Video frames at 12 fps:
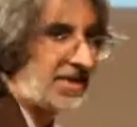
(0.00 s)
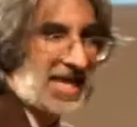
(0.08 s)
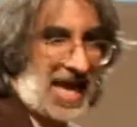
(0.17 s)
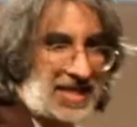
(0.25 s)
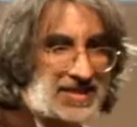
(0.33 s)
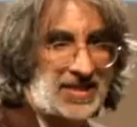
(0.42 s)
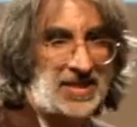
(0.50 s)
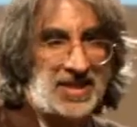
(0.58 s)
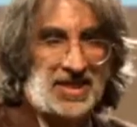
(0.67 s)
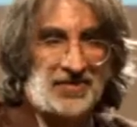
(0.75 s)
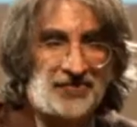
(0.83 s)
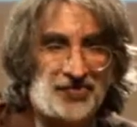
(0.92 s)
and
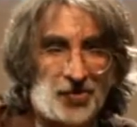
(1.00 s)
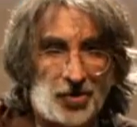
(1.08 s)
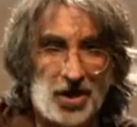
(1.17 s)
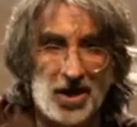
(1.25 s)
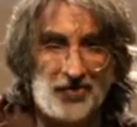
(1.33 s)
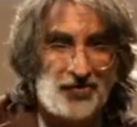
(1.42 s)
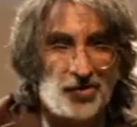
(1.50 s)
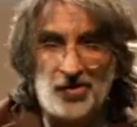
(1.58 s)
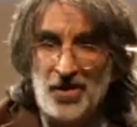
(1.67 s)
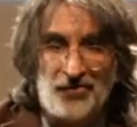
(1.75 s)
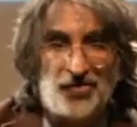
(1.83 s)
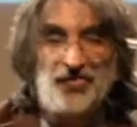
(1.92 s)
gasoline for,
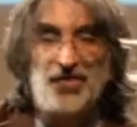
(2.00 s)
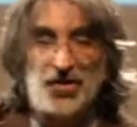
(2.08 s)
for, for